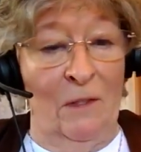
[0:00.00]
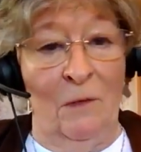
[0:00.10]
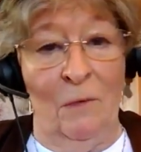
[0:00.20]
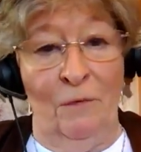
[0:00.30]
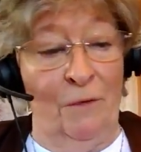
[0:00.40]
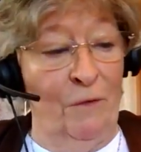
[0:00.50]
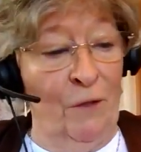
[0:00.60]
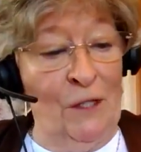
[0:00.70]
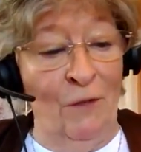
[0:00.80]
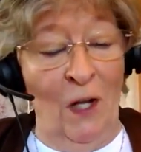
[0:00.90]
Well,
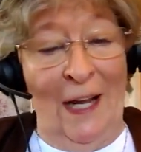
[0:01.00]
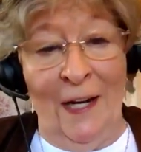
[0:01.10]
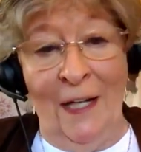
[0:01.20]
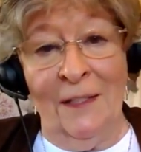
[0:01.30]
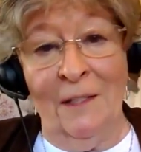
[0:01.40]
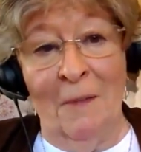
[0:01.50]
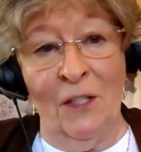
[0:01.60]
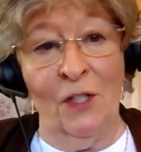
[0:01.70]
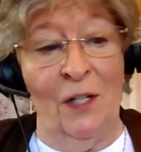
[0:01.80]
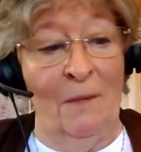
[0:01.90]
first of all, and I did
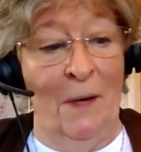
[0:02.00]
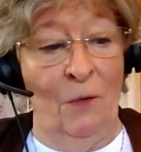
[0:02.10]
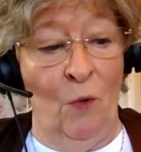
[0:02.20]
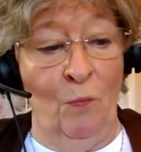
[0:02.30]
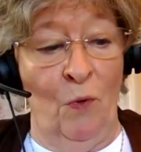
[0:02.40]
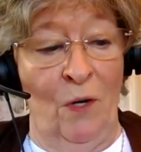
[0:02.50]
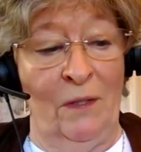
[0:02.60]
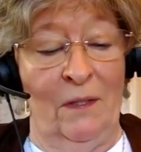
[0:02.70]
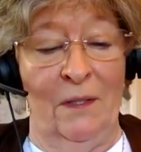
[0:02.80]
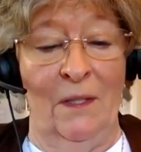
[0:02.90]
mention in my report,